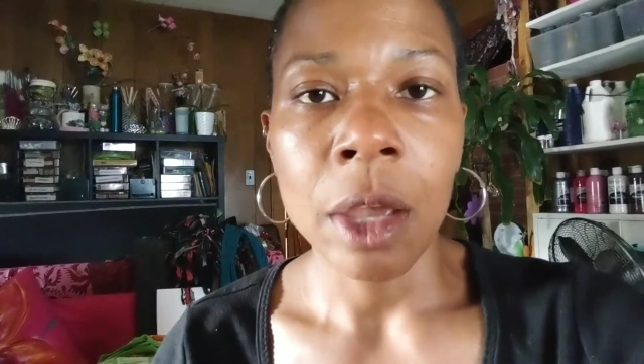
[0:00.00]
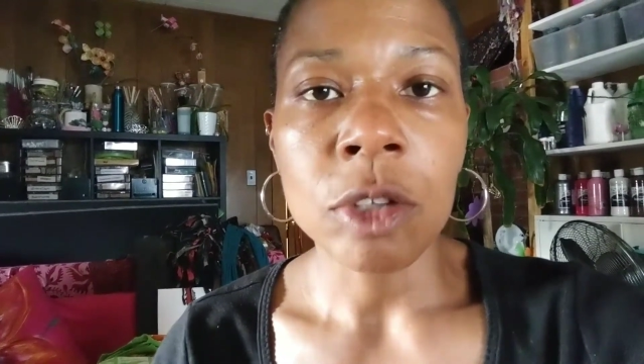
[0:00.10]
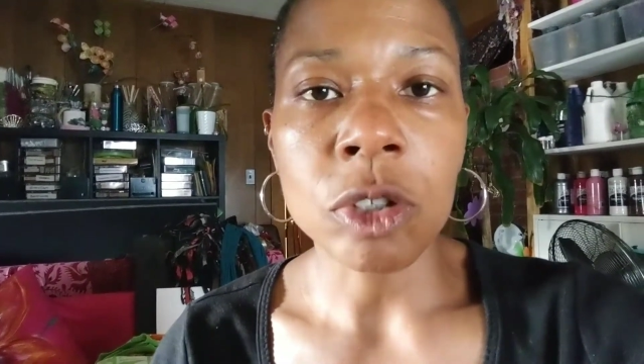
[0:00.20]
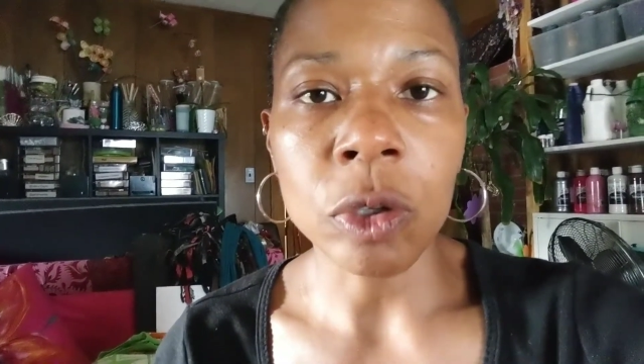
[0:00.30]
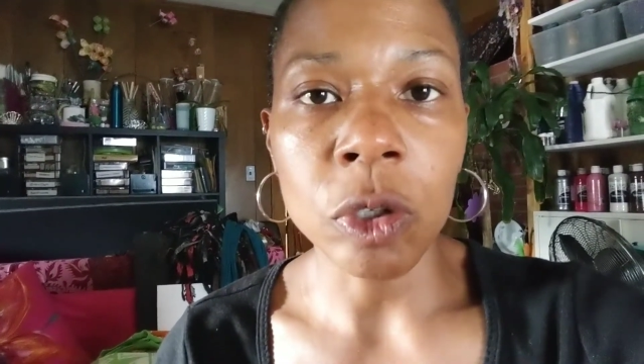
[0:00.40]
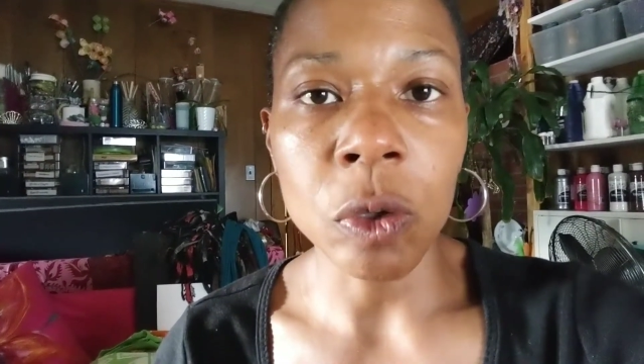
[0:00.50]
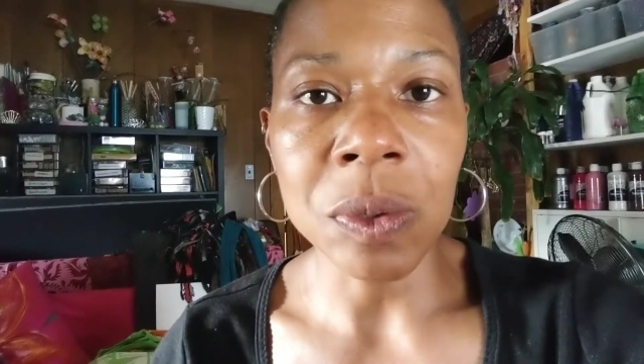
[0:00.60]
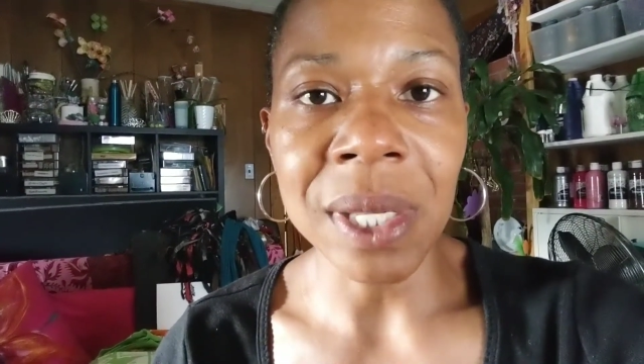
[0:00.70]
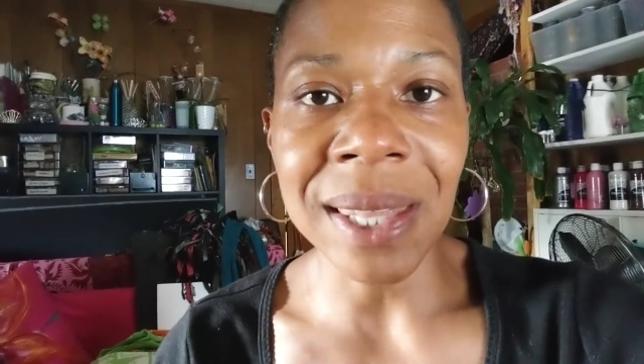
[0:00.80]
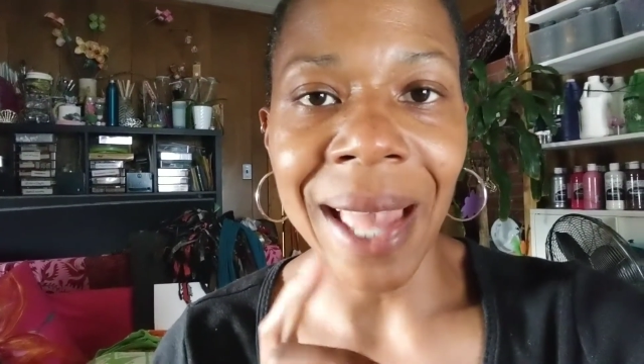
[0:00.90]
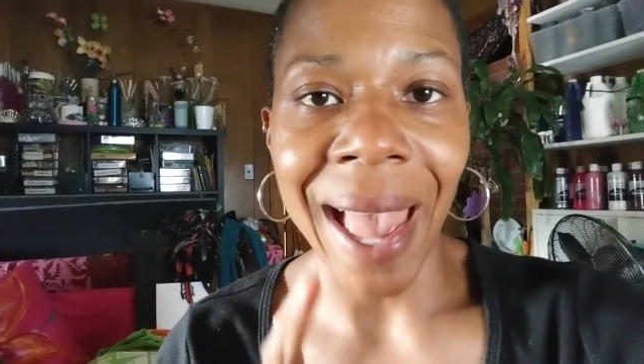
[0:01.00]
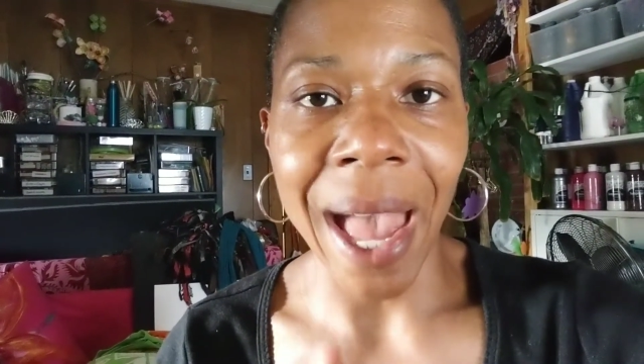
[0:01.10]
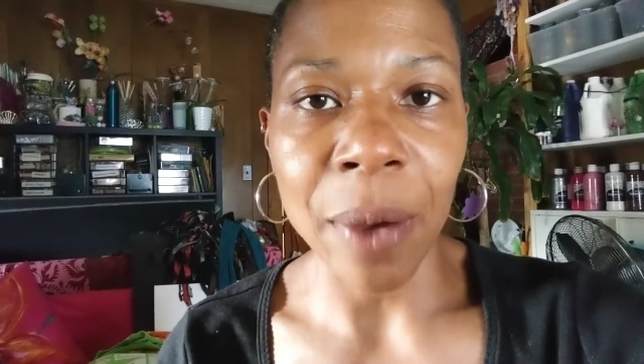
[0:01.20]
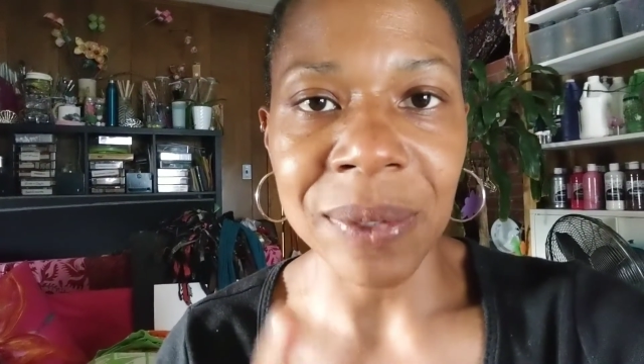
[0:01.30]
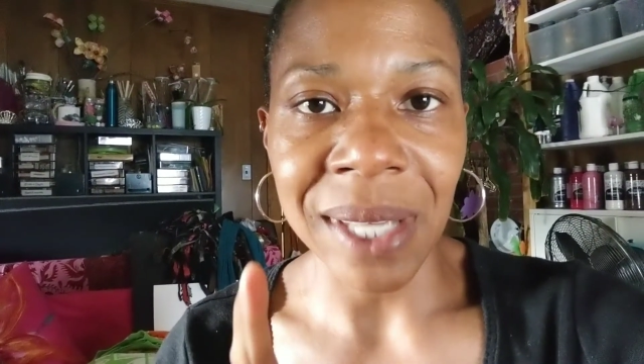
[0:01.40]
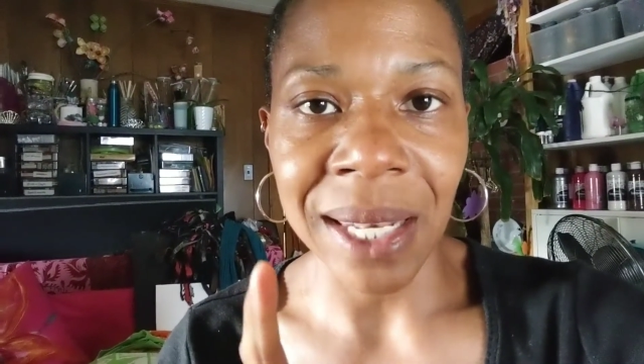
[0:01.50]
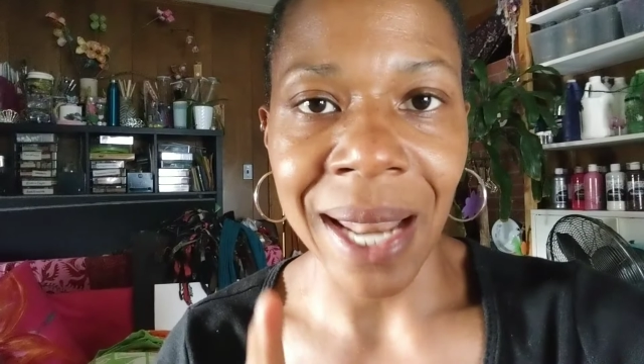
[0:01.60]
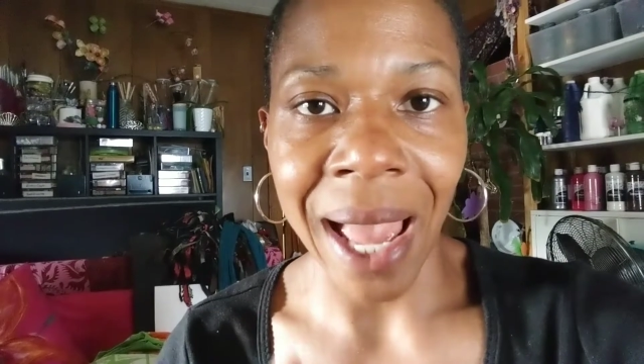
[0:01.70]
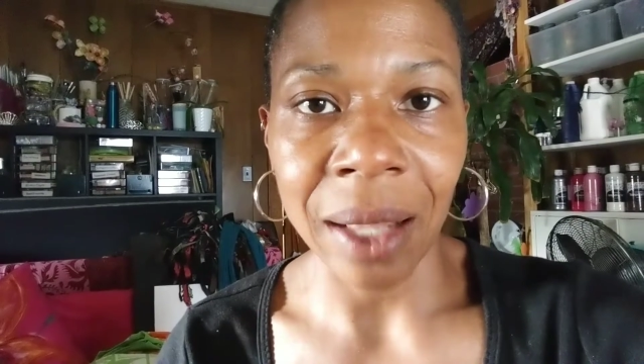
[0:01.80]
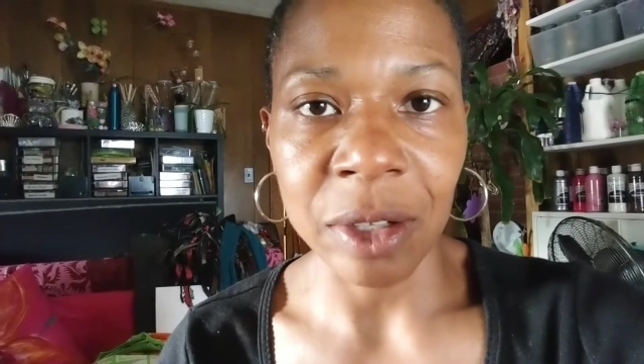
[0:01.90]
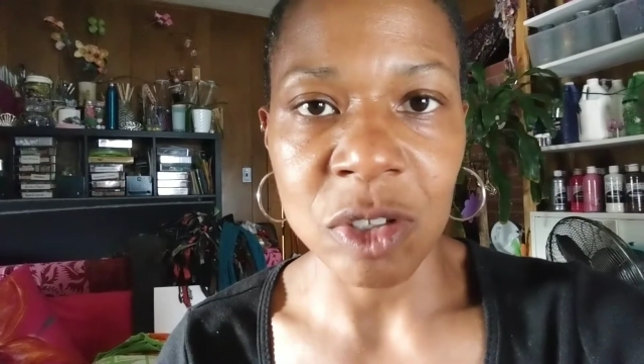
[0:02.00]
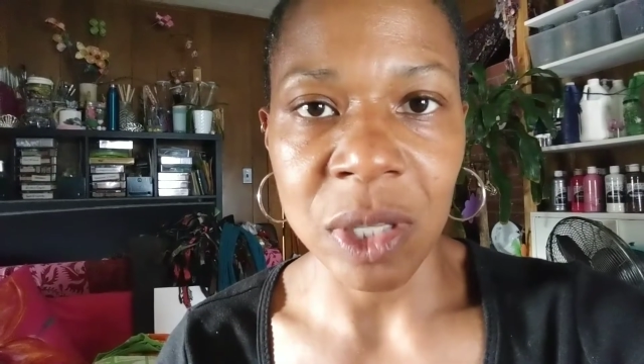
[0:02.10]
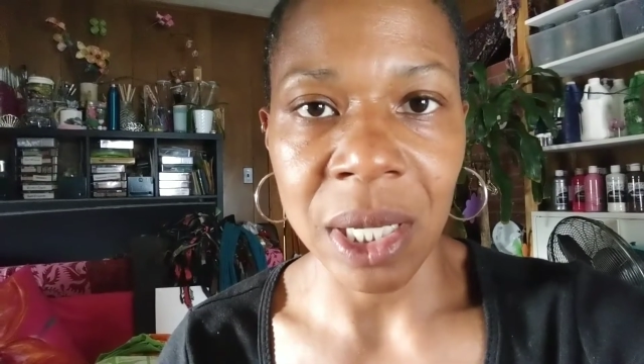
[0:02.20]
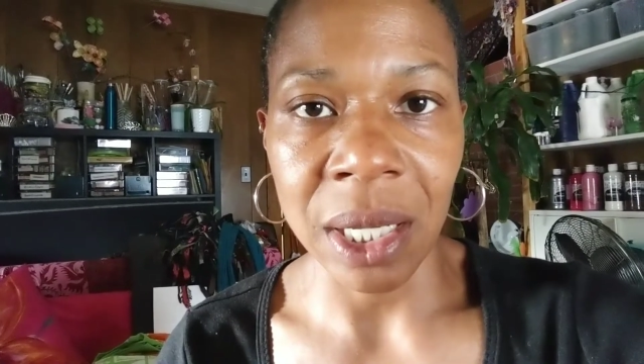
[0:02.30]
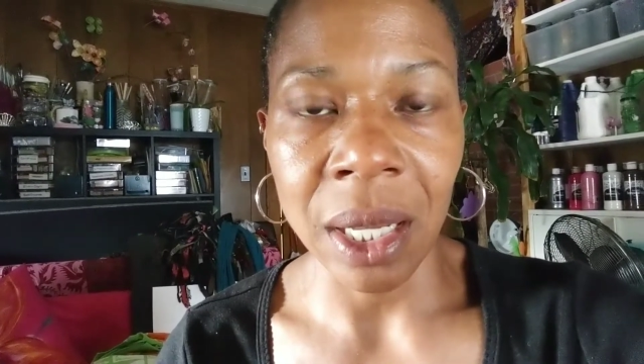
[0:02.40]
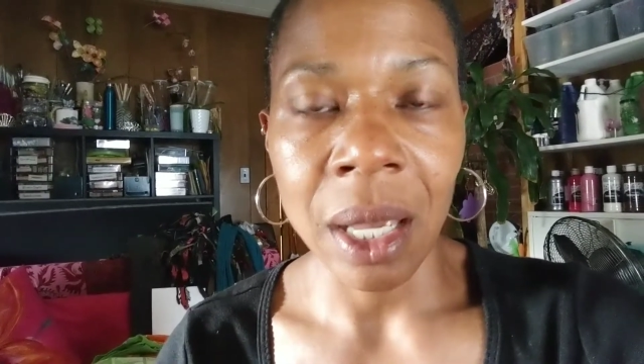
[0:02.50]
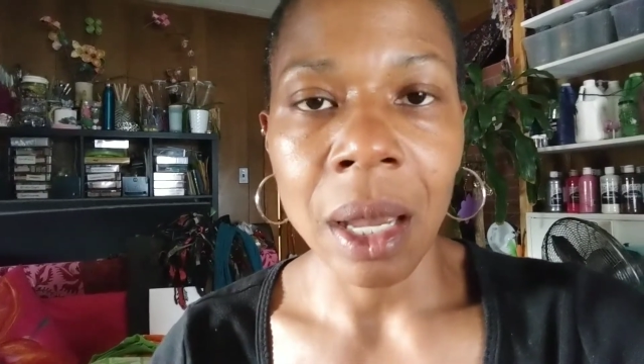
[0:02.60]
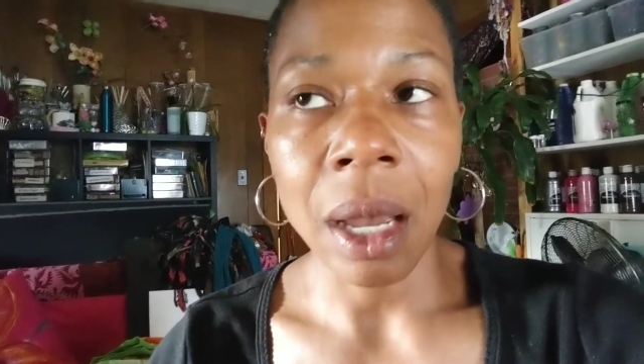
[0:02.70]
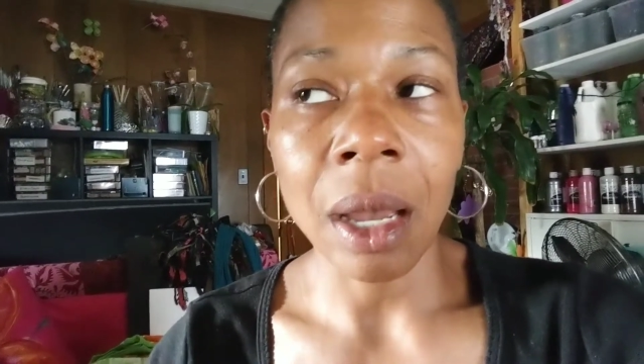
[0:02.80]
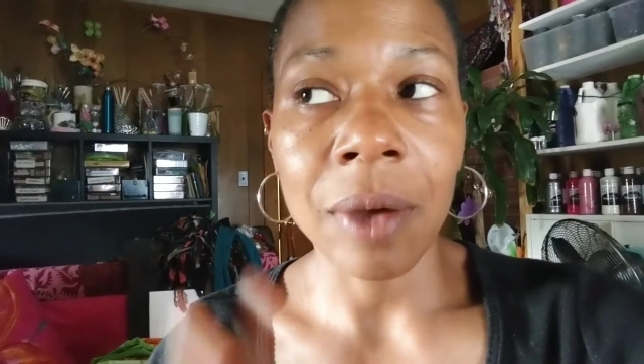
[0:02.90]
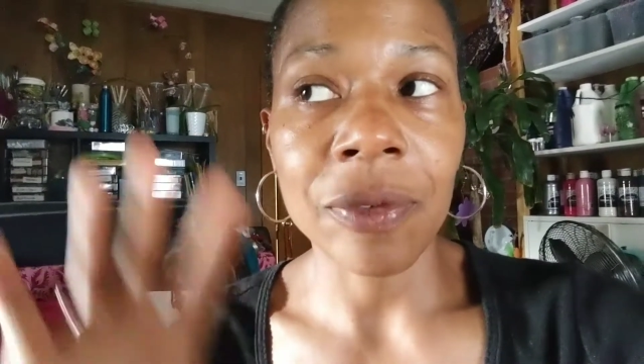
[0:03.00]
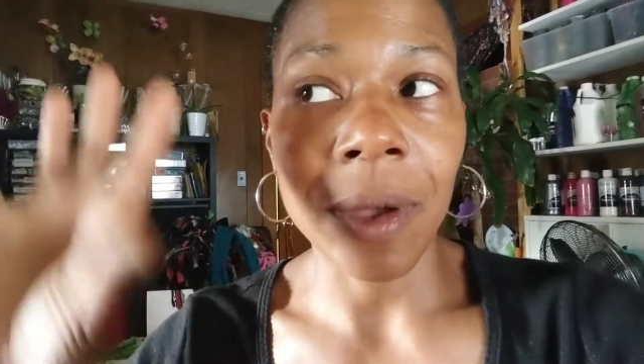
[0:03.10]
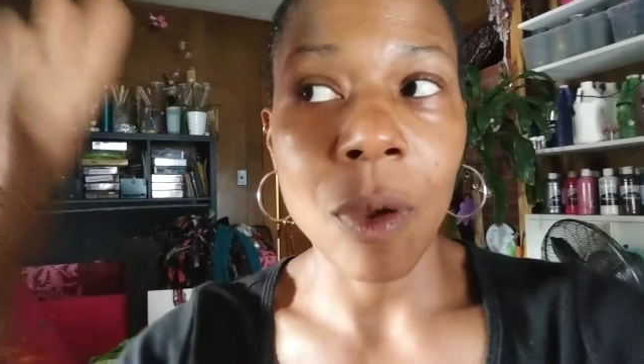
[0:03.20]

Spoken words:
So, using the house analogy of